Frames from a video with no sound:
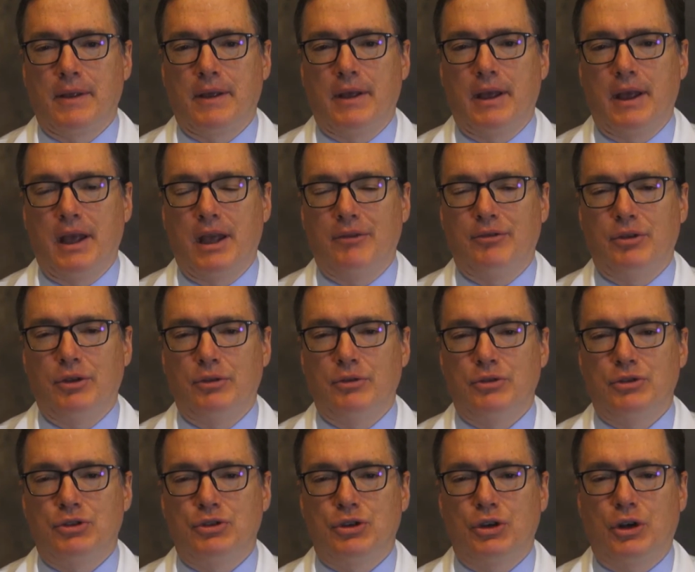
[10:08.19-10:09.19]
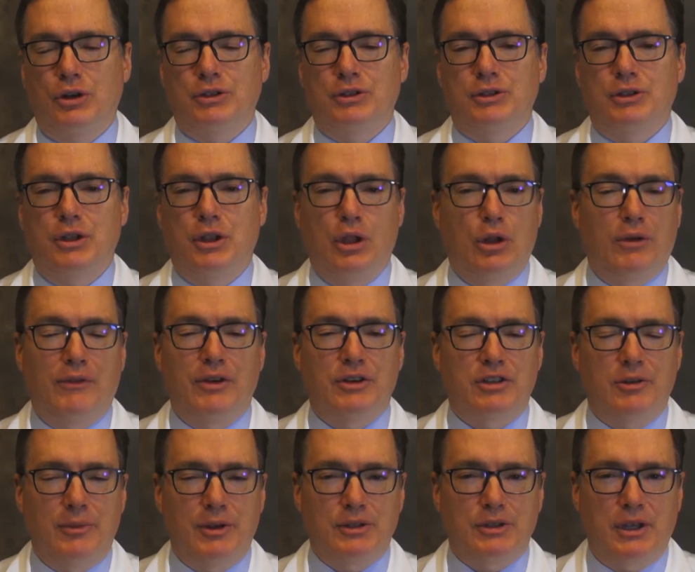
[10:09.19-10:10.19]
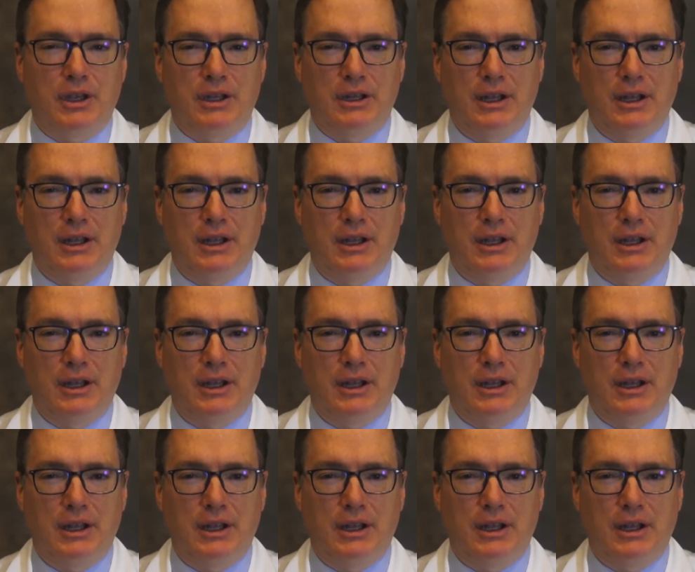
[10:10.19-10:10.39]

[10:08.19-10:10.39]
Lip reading: If you search the University of Michigan